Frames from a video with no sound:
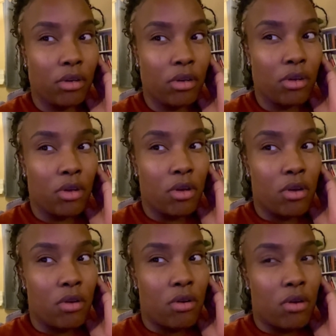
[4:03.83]

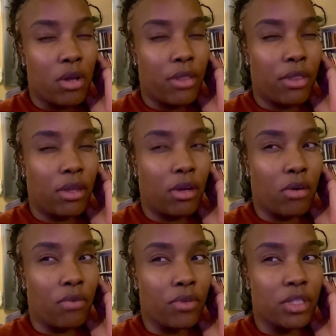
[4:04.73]
I think
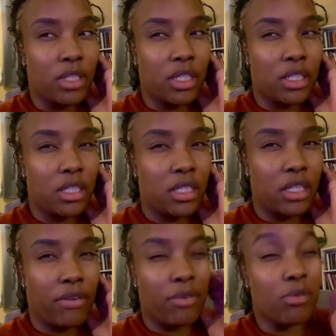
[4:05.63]
over
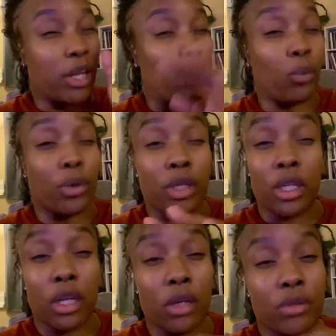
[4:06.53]
67. It was like really
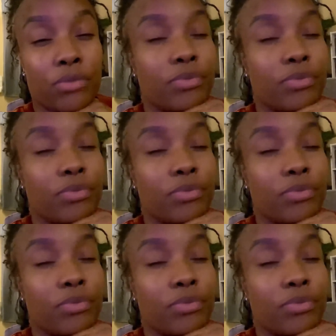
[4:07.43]
low.